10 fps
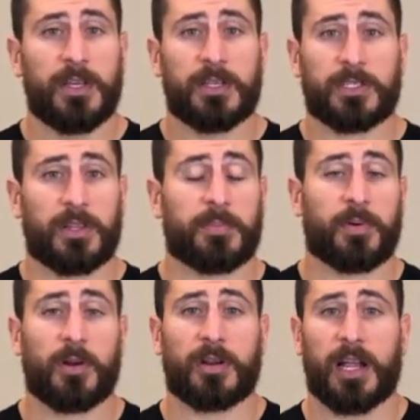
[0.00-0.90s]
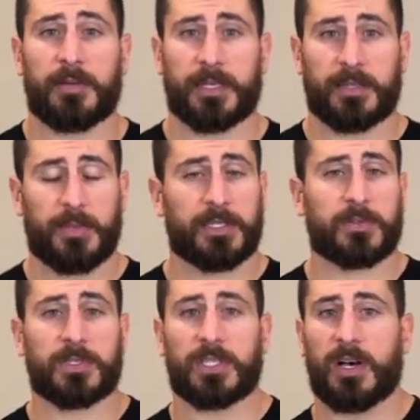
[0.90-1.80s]
So the programming, the
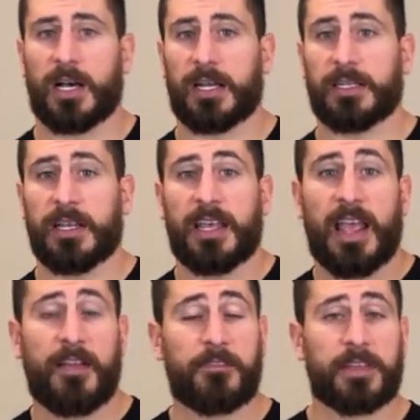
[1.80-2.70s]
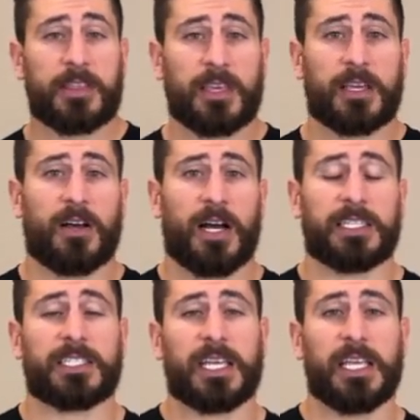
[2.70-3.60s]
mental side, everything I
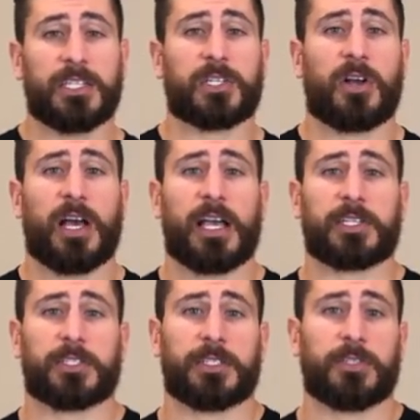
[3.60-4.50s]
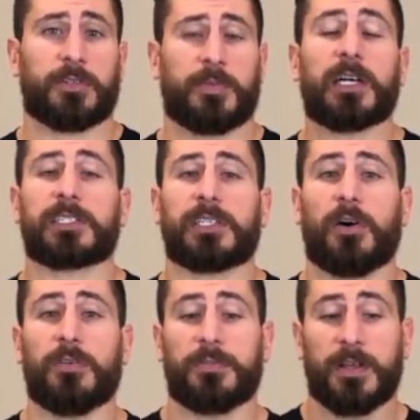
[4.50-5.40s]
teach, I actually do
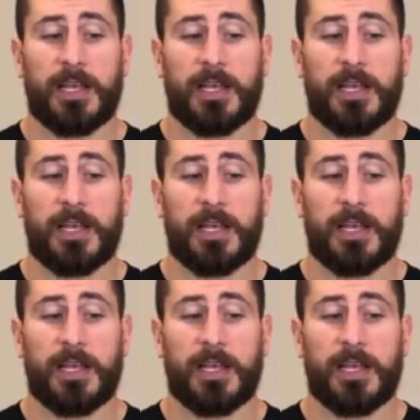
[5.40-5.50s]
myself.